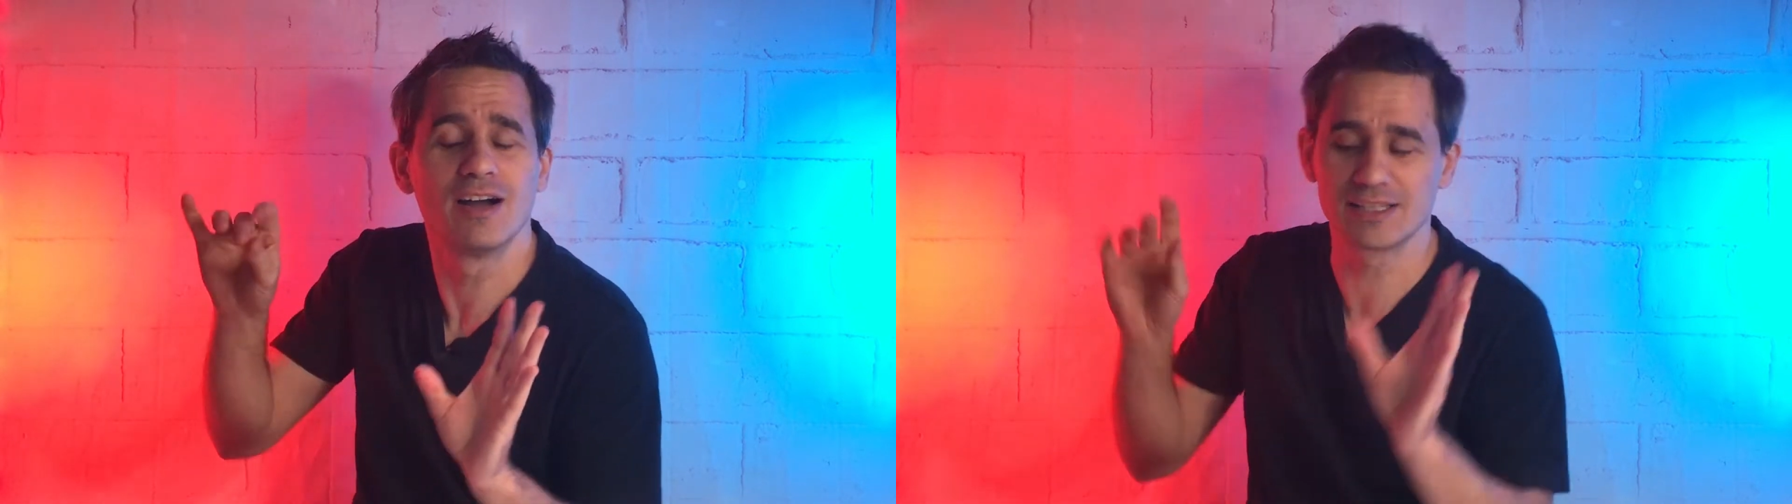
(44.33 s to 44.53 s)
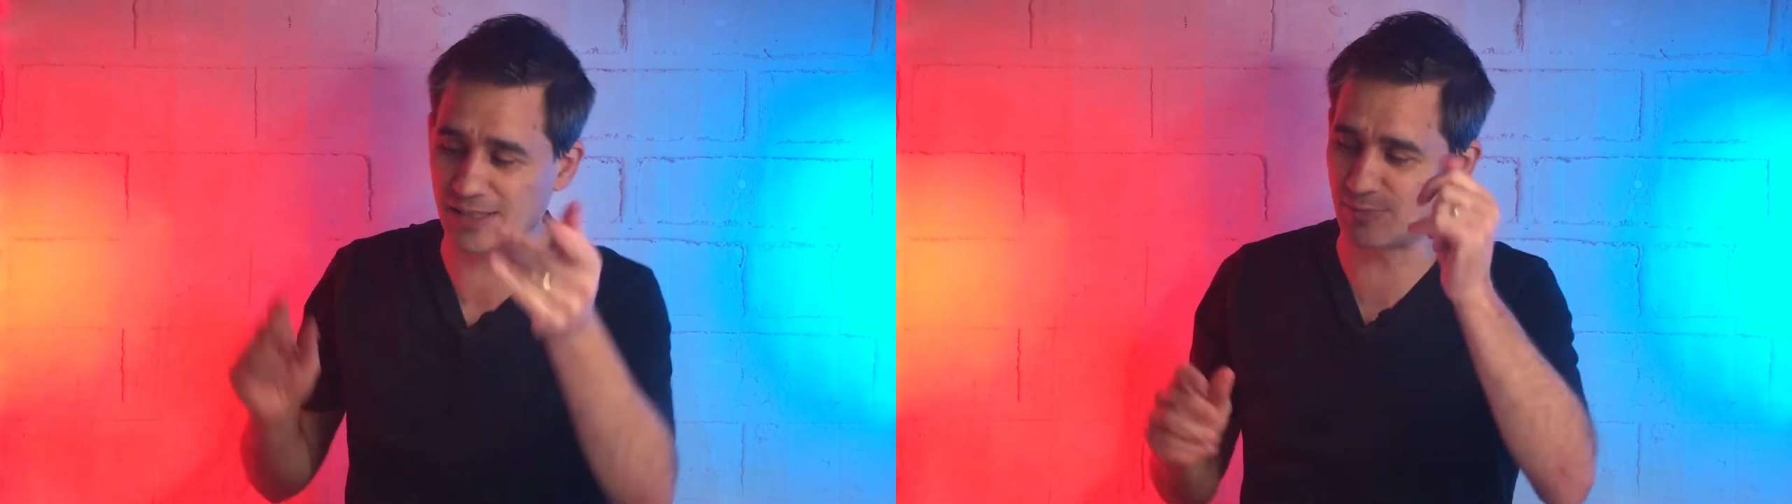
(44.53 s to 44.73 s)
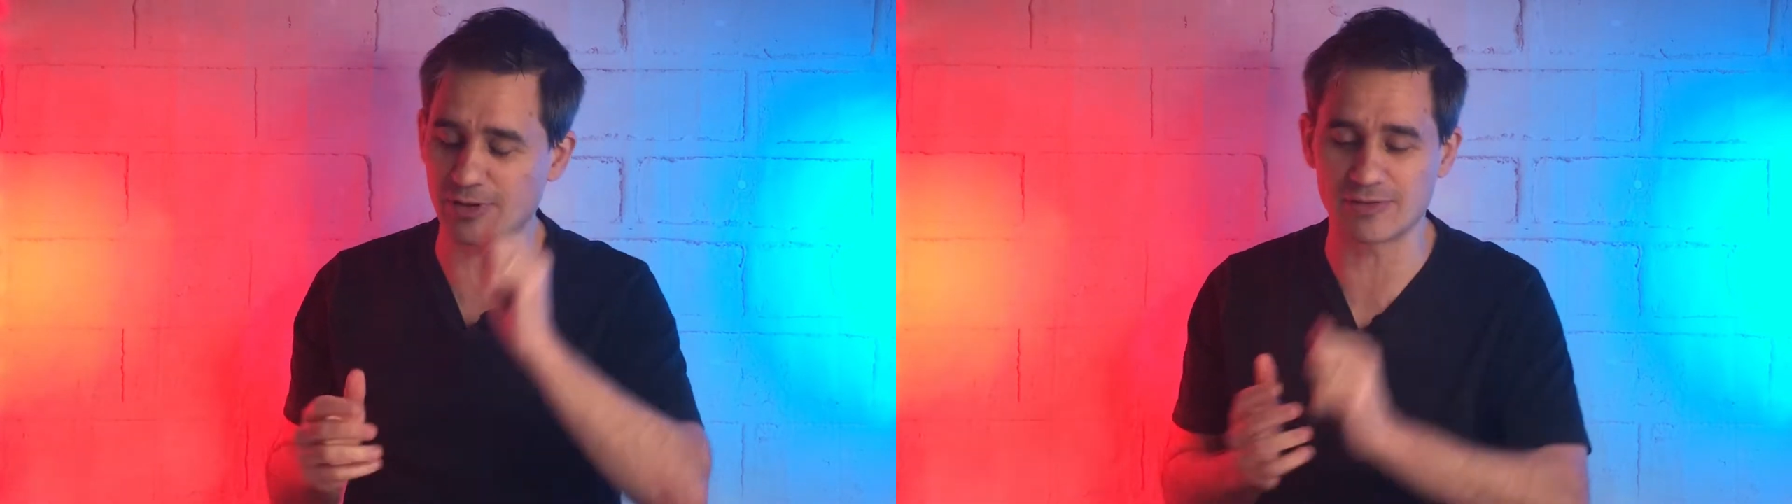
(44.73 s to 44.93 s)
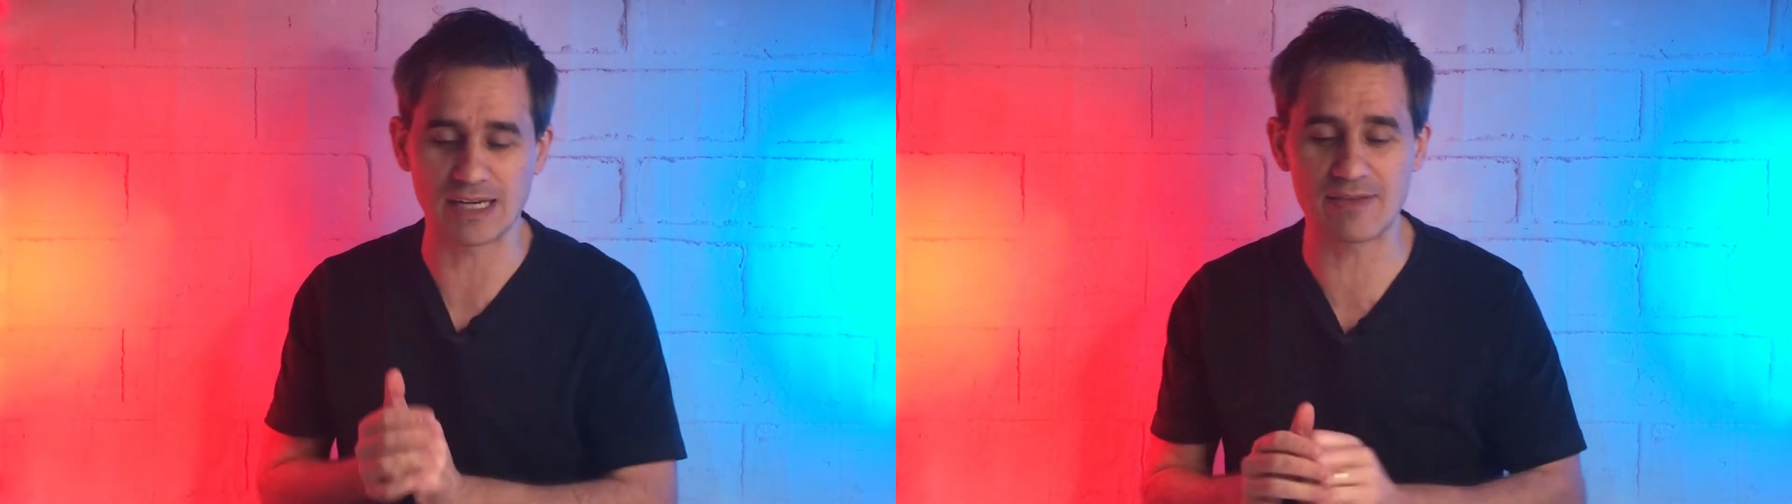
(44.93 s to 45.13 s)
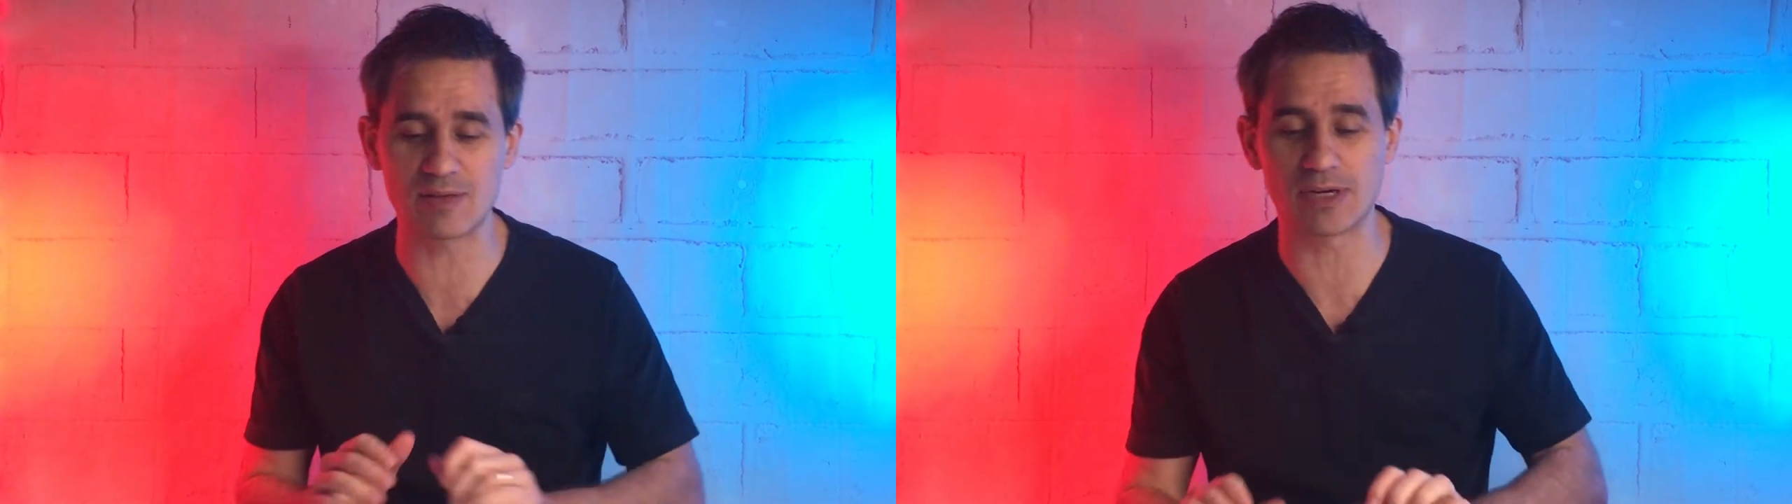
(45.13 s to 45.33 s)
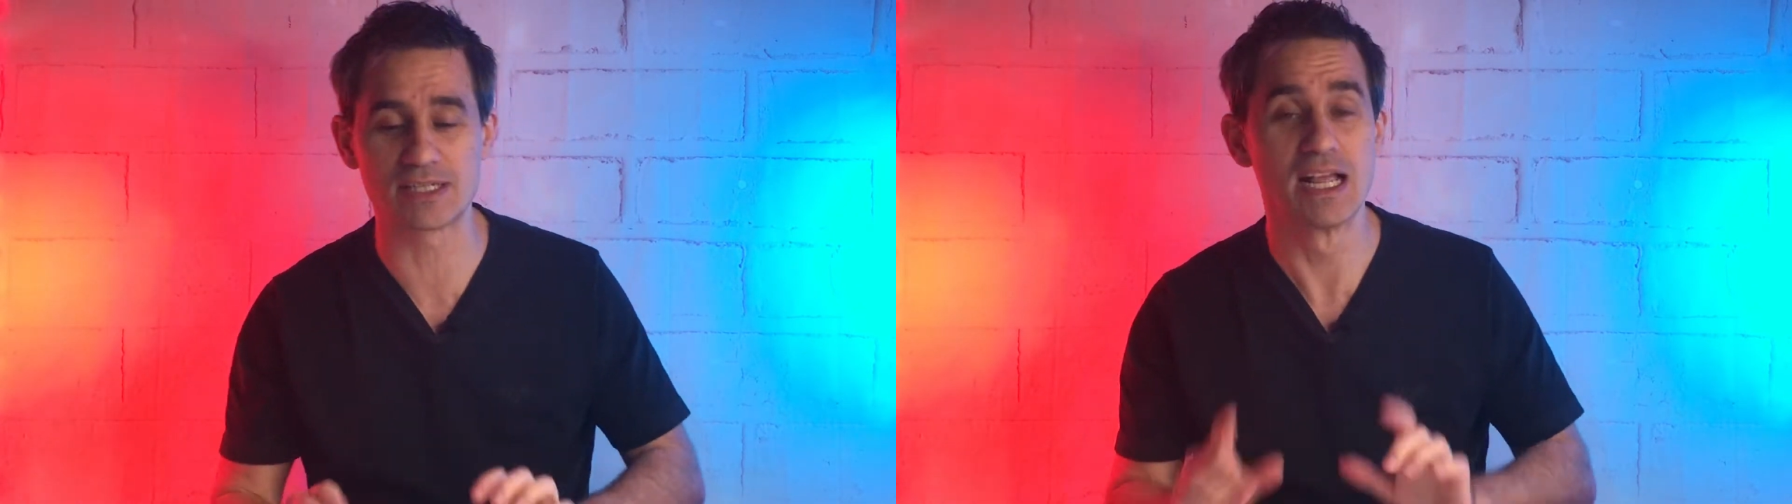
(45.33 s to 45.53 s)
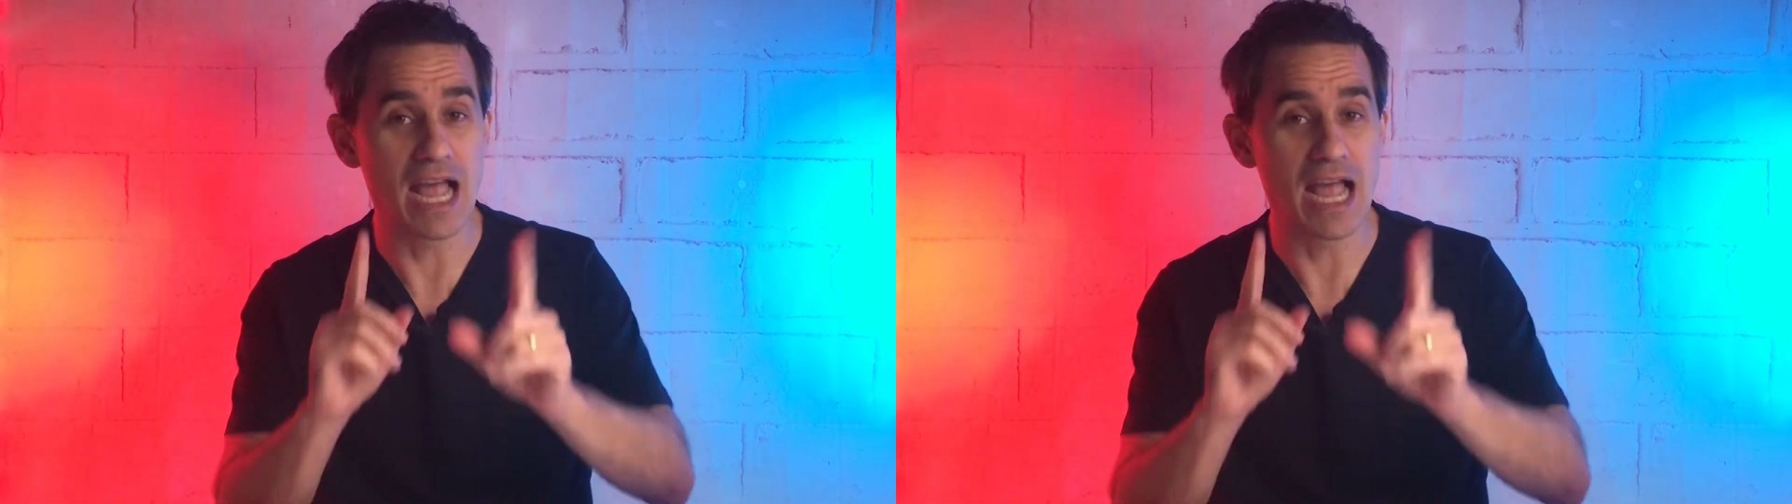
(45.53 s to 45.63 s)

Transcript: it's just beautiful. I love the brush.